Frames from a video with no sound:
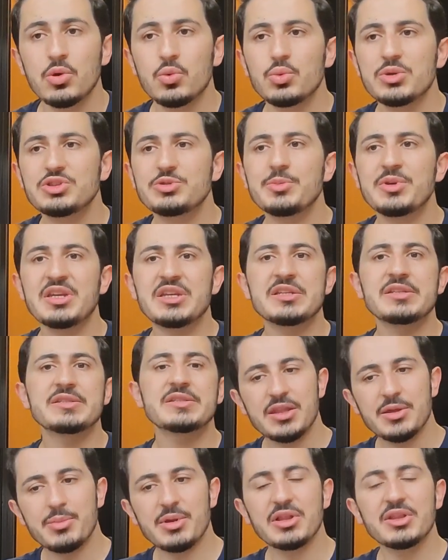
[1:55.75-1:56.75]
which means
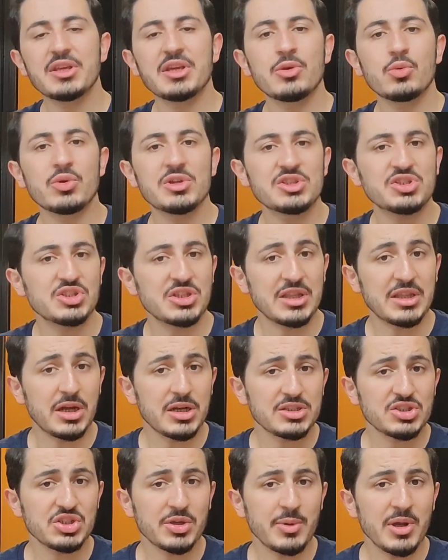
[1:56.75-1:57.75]
the building with
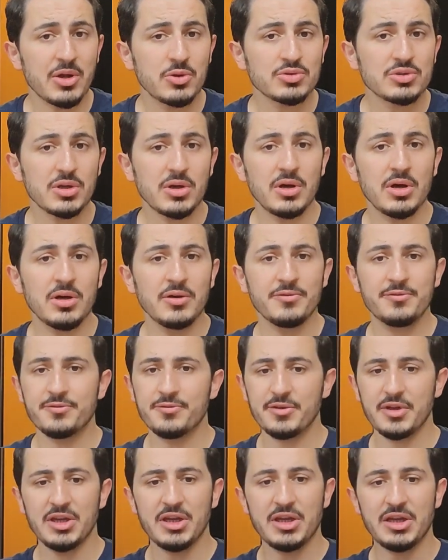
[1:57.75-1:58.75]
large amount
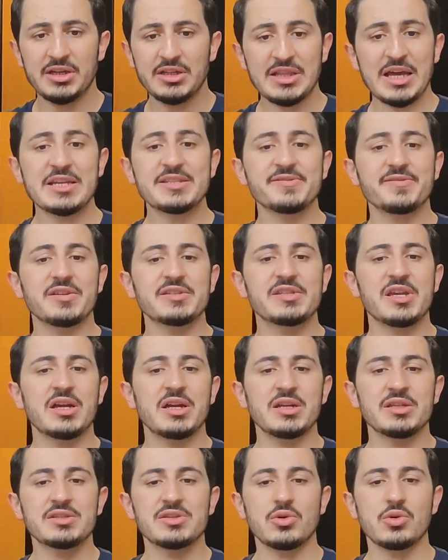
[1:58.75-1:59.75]
of glass
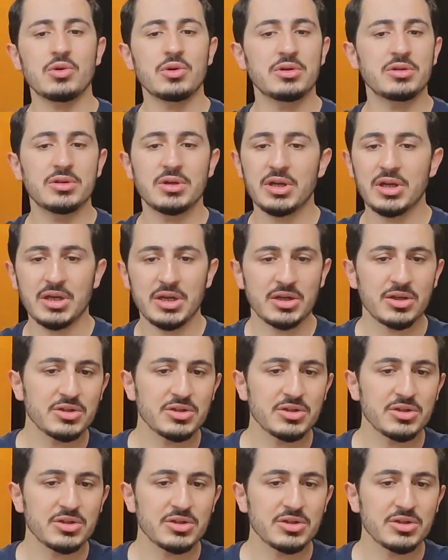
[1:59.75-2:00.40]
facades or